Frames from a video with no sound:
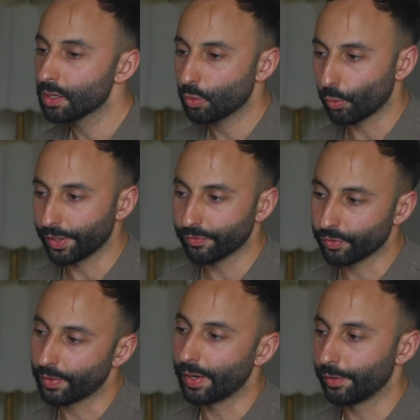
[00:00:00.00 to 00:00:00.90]
waiting
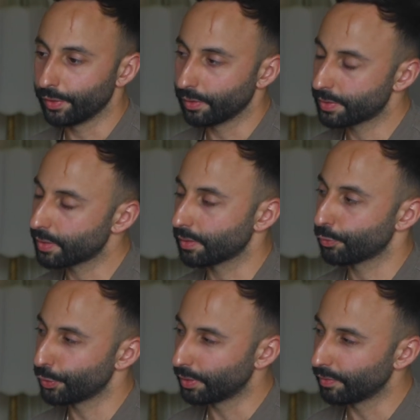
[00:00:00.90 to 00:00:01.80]
for the area to
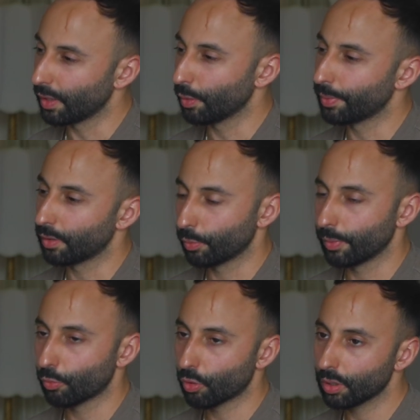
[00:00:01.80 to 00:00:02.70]
redevelop a little
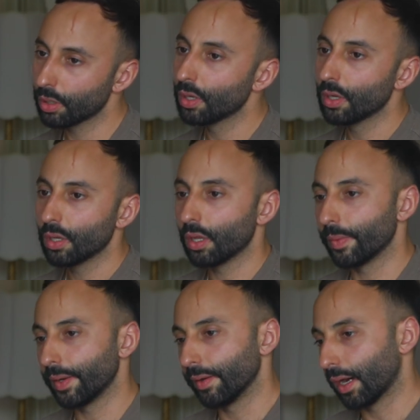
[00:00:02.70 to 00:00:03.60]
bit more, and
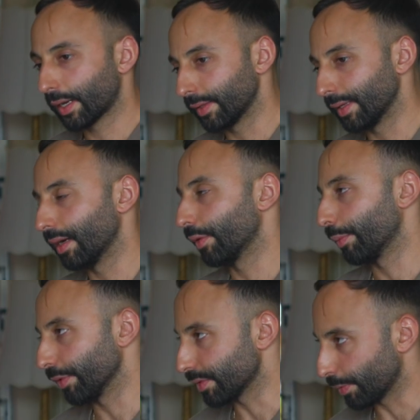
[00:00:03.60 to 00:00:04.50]
then knock it down and
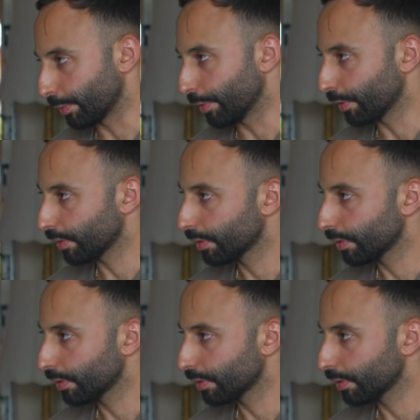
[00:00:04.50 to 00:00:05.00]
build something bigger.